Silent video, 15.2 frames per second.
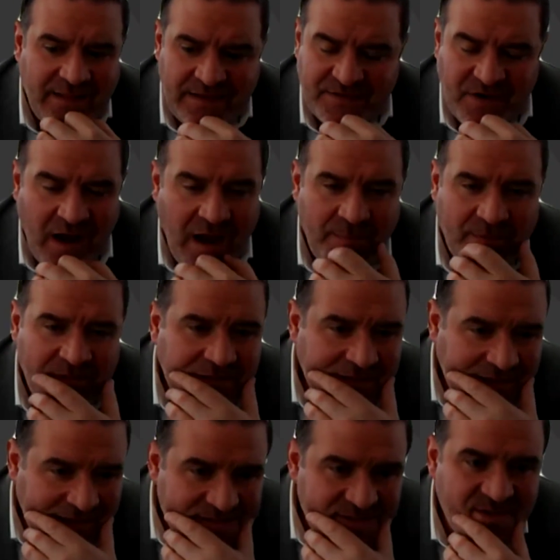think top of the
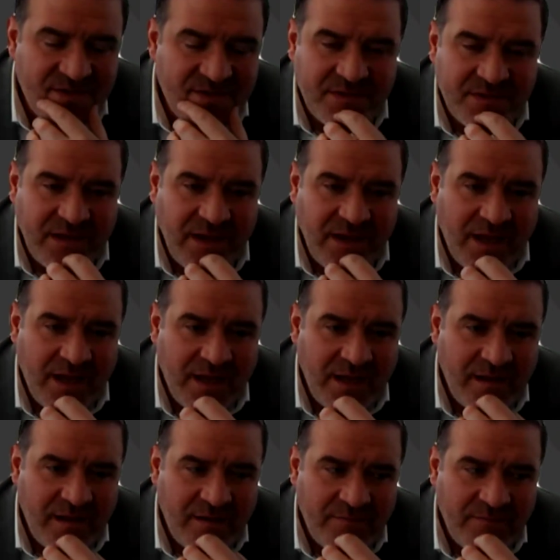list
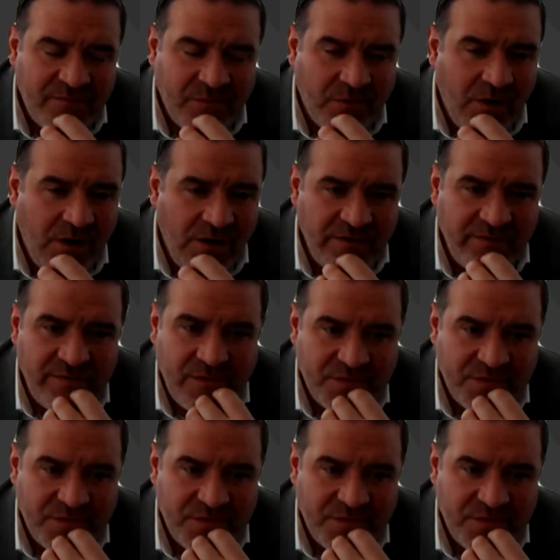for all of